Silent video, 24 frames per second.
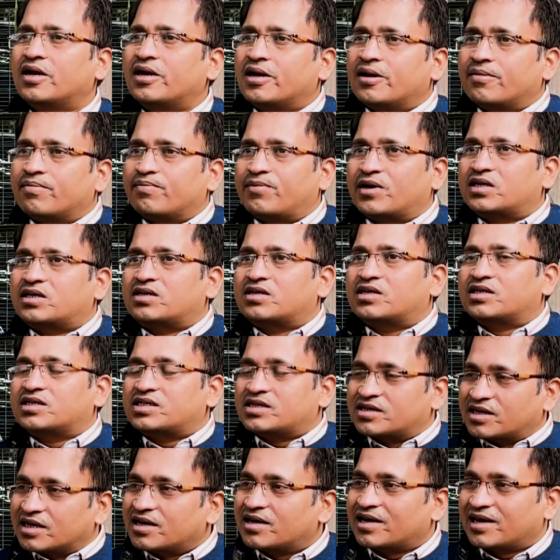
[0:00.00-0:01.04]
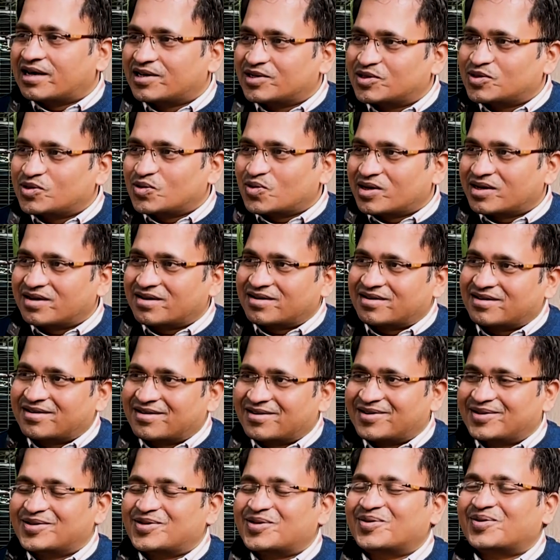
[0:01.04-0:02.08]
But still, as you are
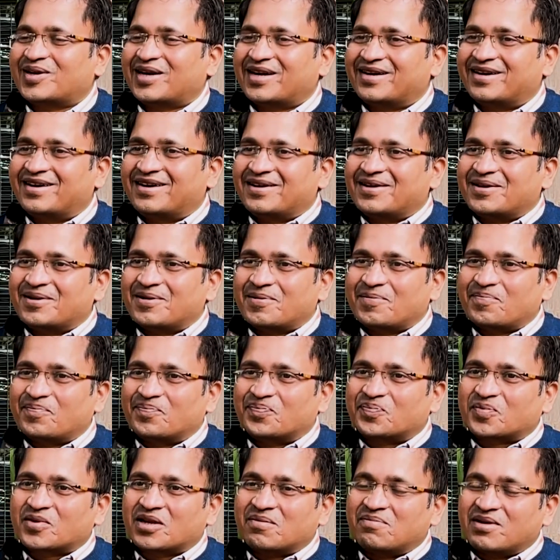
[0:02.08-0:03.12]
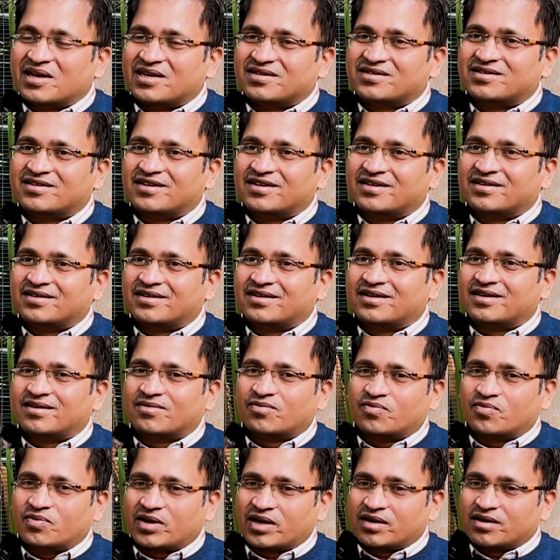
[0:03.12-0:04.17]
also rightly mentioning,
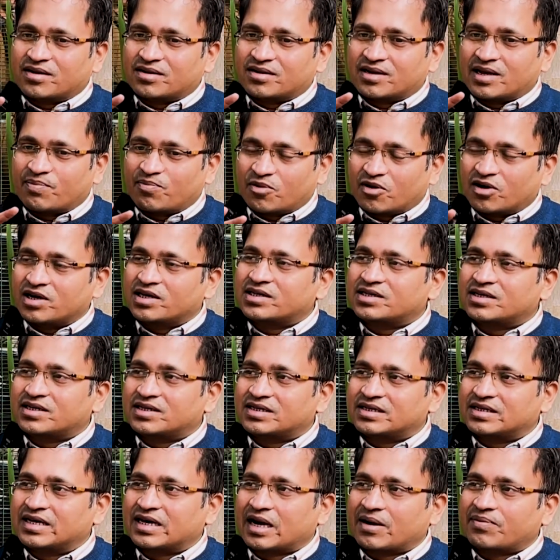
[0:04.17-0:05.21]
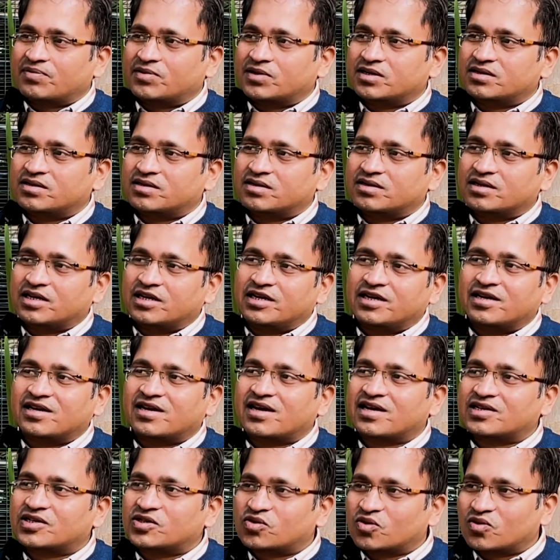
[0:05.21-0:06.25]
when a policy is drafted,
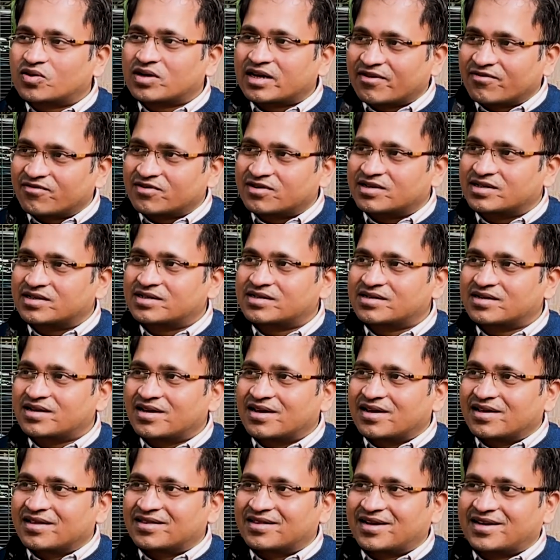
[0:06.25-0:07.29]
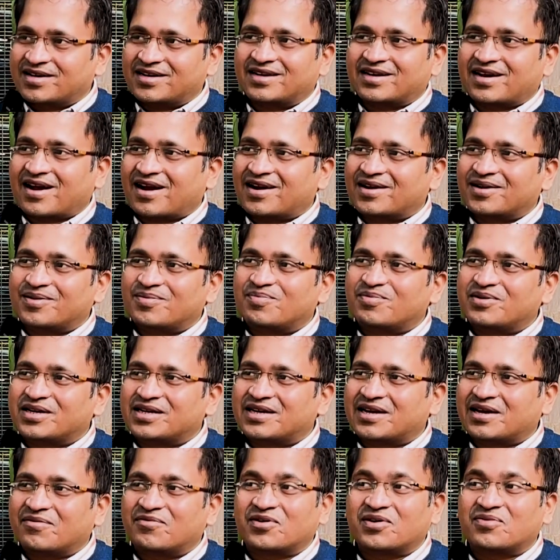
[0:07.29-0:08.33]
India is so diverse that it can't meet
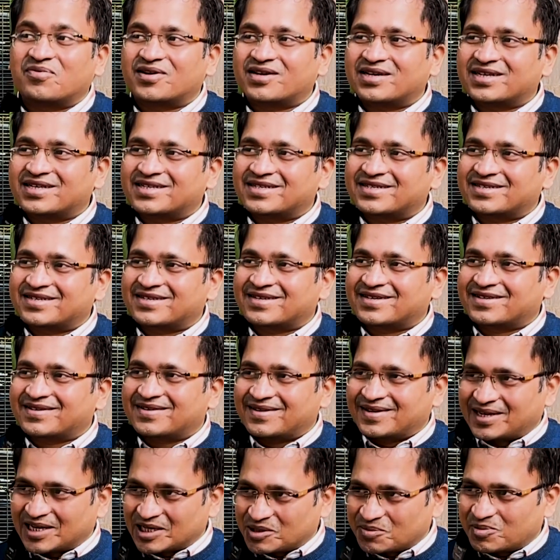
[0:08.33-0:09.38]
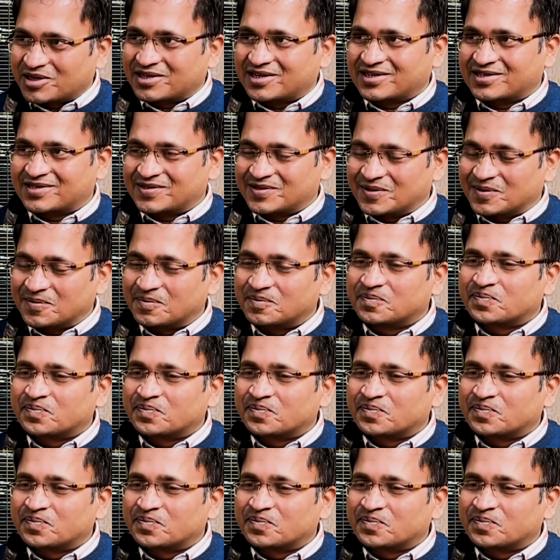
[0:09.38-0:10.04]
everybody's expectation.